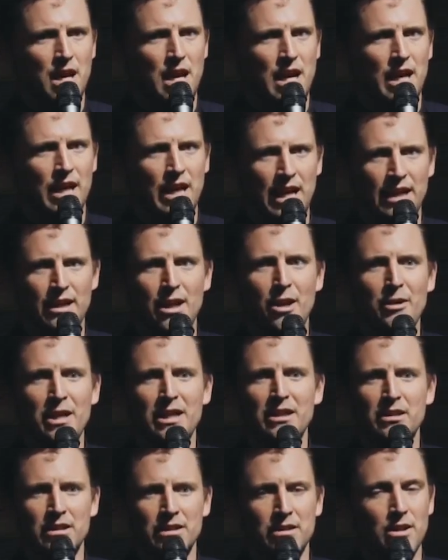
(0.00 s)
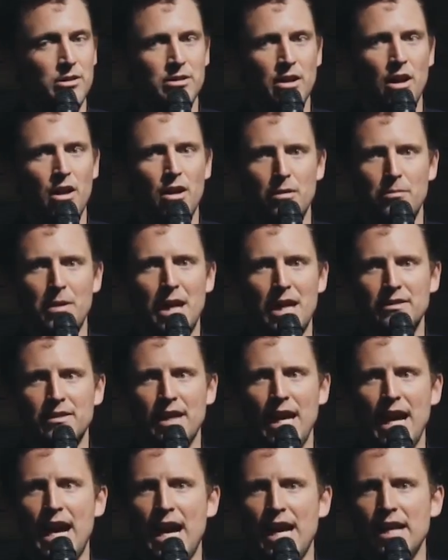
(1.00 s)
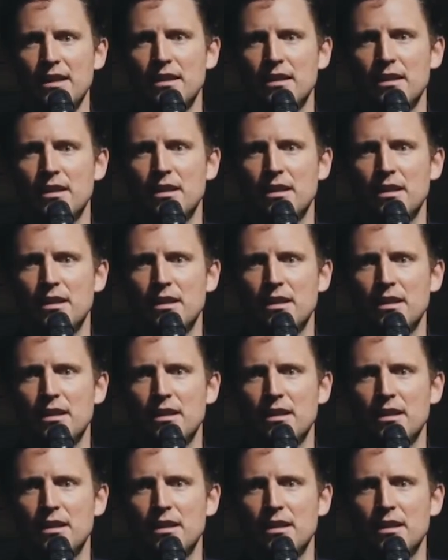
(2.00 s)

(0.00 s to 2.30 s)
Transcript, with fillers: And I know England knows all about that.